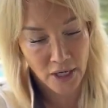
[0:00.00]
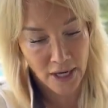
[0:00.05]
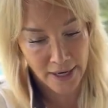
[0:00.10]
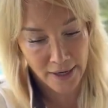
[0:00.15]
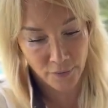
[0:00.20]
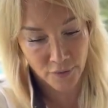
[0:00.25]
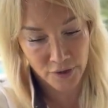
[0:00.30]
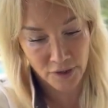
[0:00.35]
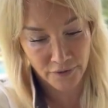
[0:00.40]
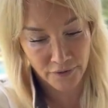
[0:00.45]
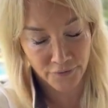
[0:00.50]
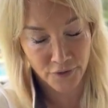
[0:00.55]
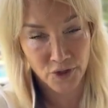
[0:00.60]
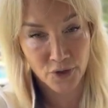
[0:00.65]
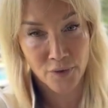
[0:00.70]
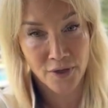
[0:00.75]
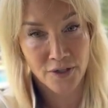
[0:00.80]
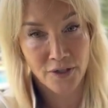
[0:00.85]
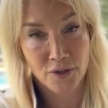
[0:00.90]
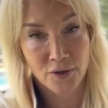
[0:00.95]
I was the first
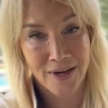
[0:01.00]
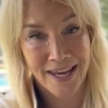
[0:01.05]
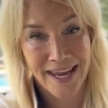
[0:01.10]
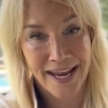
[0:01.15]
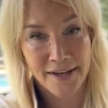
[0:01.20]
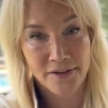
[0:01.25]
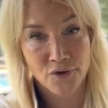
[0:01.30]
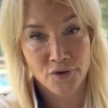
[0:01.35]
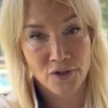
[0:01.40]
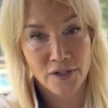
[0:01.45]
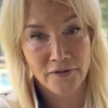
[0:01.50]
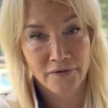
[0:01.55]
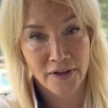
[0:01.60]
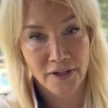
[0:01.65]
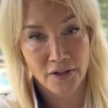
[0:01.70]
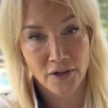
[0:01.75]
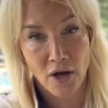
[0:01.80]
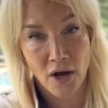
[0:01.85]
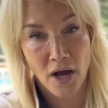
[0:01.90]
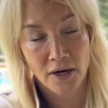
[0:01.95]
one to do cancer sniffing
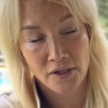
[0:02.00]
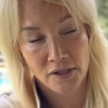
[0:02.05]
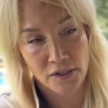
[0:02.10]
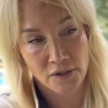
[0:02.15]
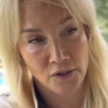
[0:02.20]
dogs,